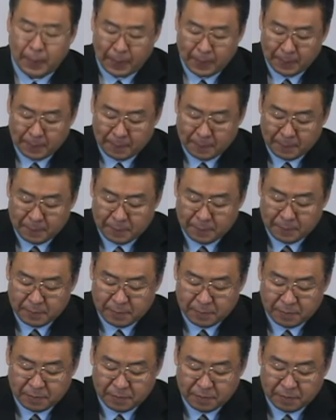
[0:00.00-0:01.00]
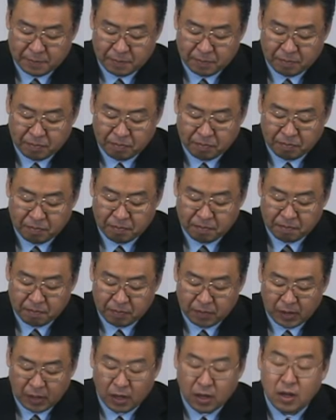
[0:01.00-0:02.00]
and if it killed
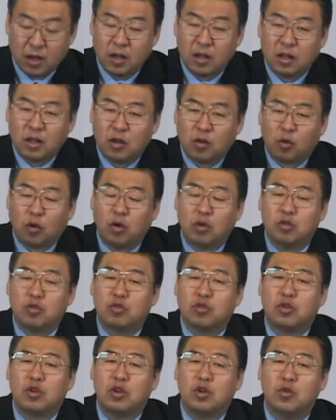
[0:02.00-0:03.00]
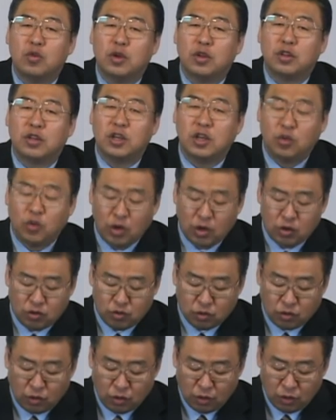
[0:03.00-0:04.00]
another bull,
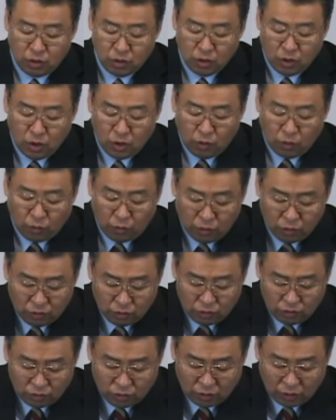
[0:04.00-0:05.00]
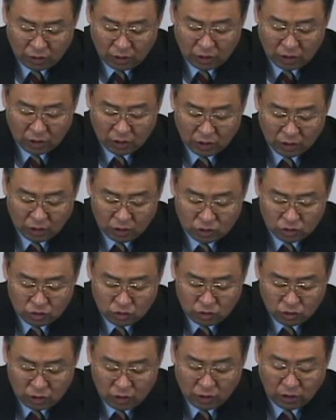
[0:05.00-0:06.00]
then the living bull
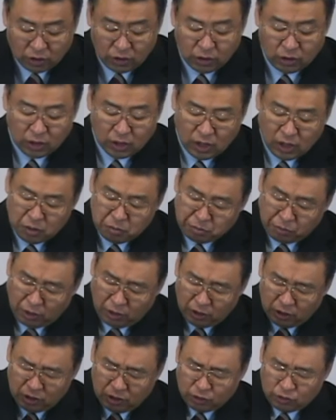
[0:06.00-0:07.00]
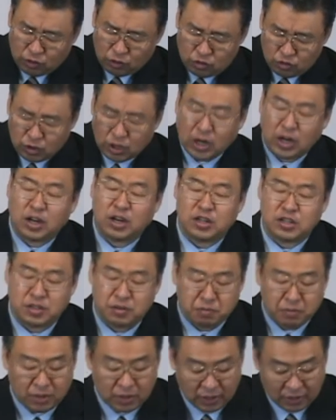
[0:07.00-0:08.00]
was to be given to the
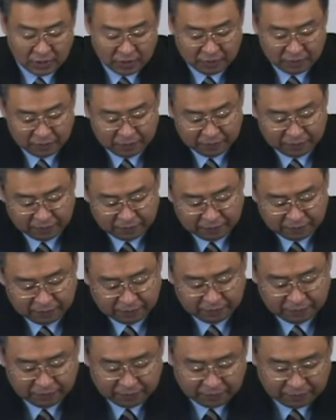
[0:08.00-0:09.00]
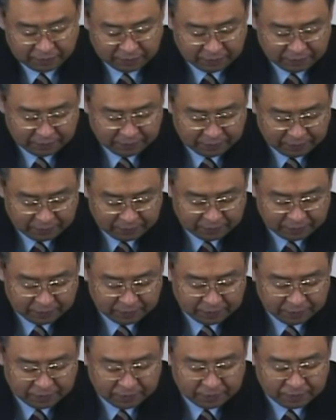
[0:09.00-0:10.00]
owner whose bull
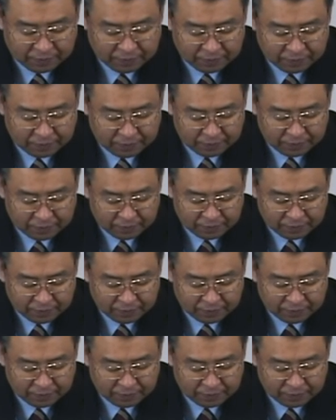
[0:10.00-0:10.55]
died.